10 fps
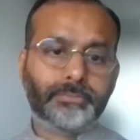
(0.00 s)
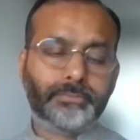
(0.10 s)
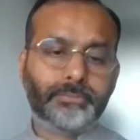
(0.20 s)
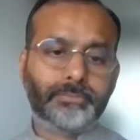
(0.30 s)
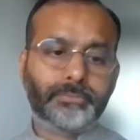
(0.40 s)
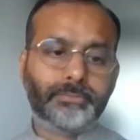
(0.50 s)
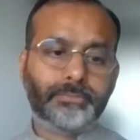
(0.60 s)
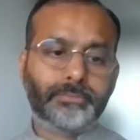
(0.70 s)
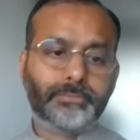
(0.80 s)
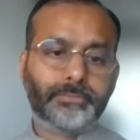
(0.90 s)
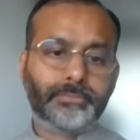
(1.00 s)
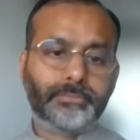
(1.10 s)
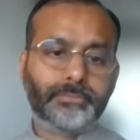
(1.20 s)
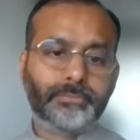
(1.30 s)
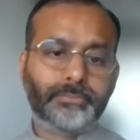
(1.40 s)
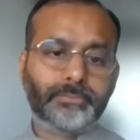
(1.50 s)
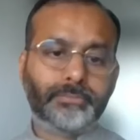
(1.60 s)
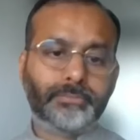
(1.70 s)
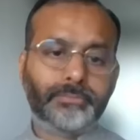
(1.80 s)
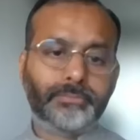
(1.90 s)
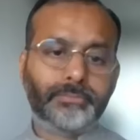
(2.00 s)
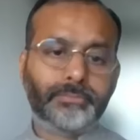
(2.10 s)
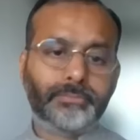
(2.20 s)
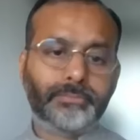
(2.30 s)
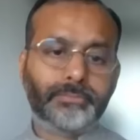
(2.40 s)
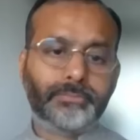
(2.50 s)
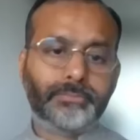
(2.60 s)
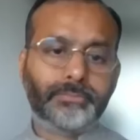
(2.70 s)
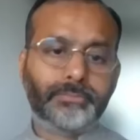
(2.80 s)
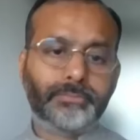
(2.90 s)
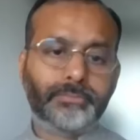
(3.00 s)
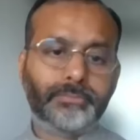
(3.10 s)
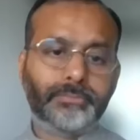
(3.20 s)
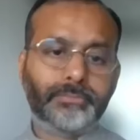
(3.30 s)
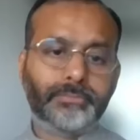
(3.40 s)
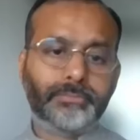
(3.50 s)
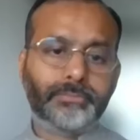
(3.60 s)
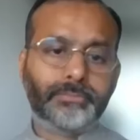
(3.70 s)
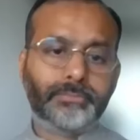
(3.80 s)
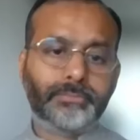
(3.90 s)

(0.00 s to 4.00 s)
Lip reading: (not speaking)